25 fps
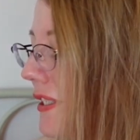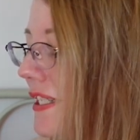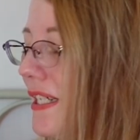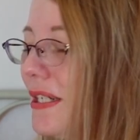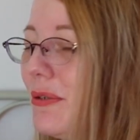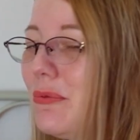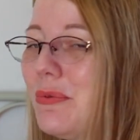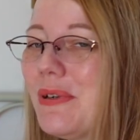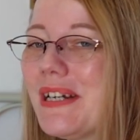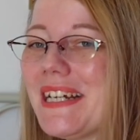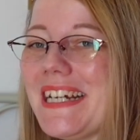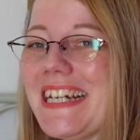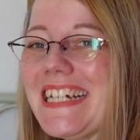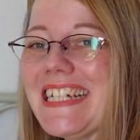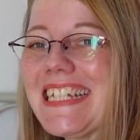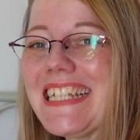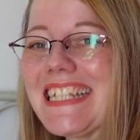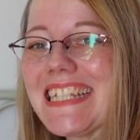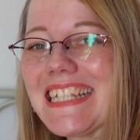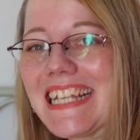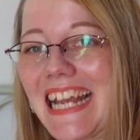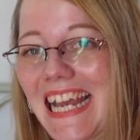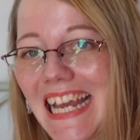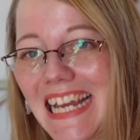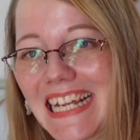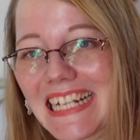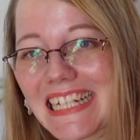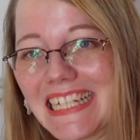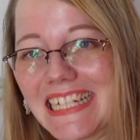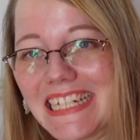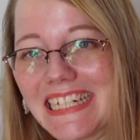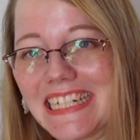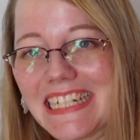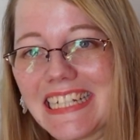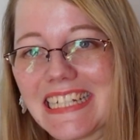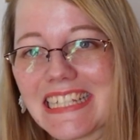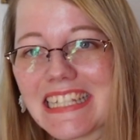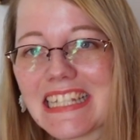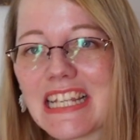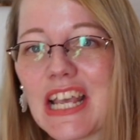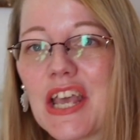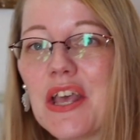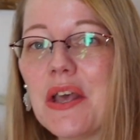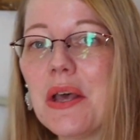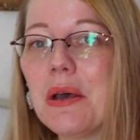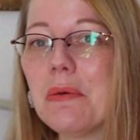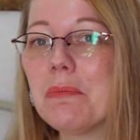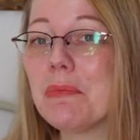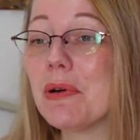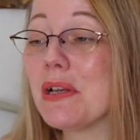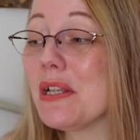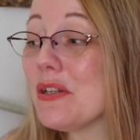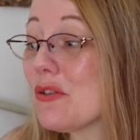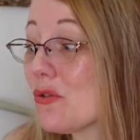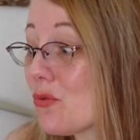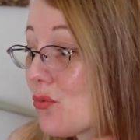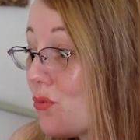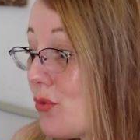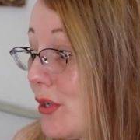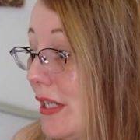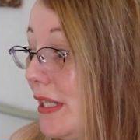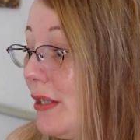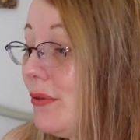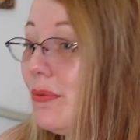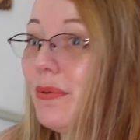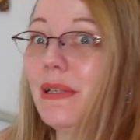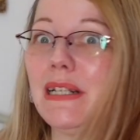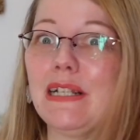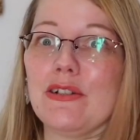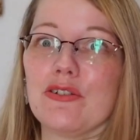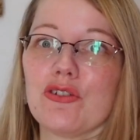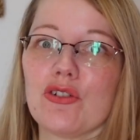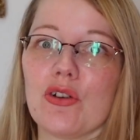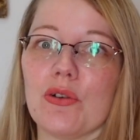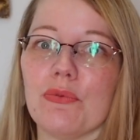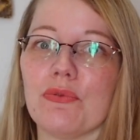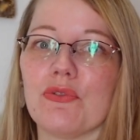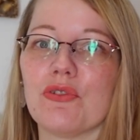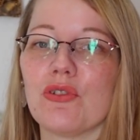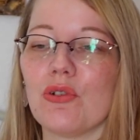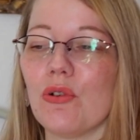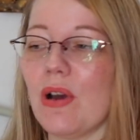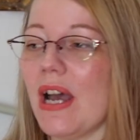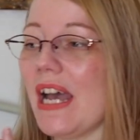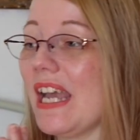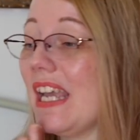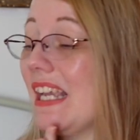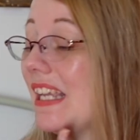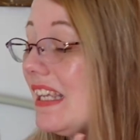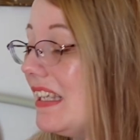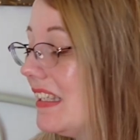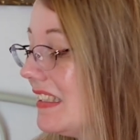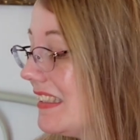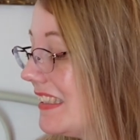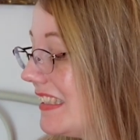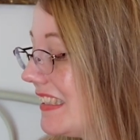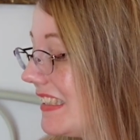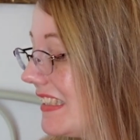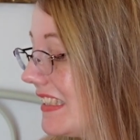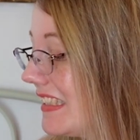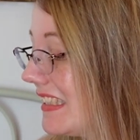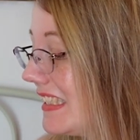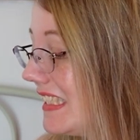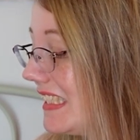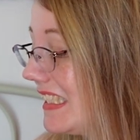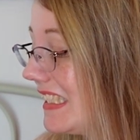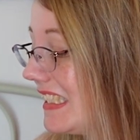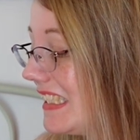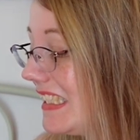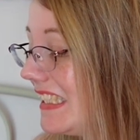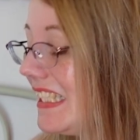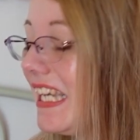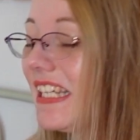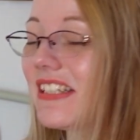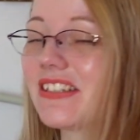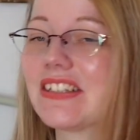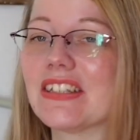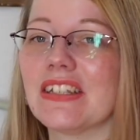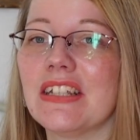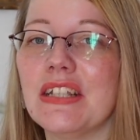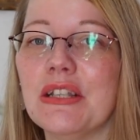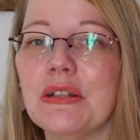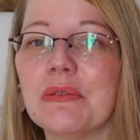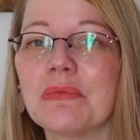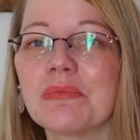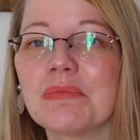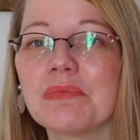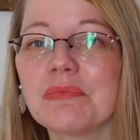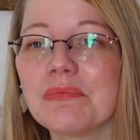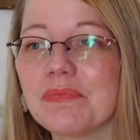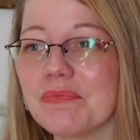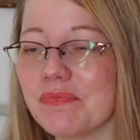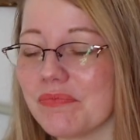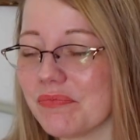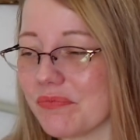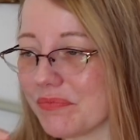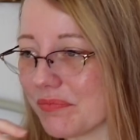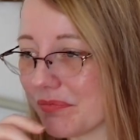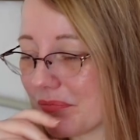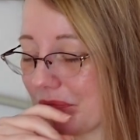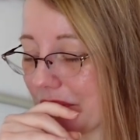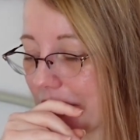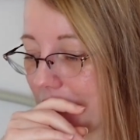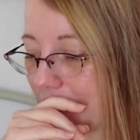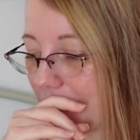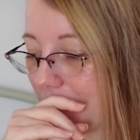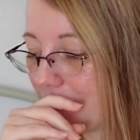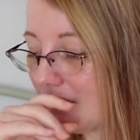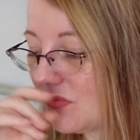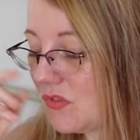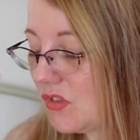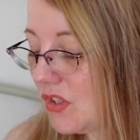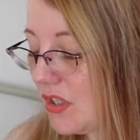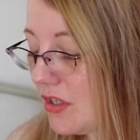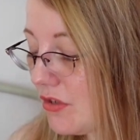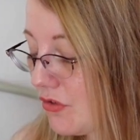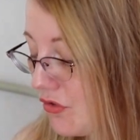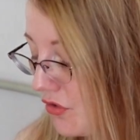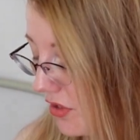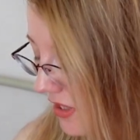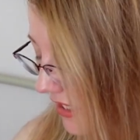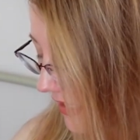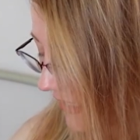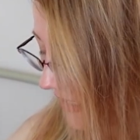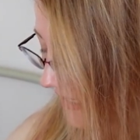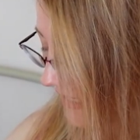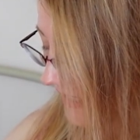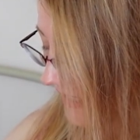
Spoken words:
idea what exactly it is. But it's really, really soft, so I, yes. So that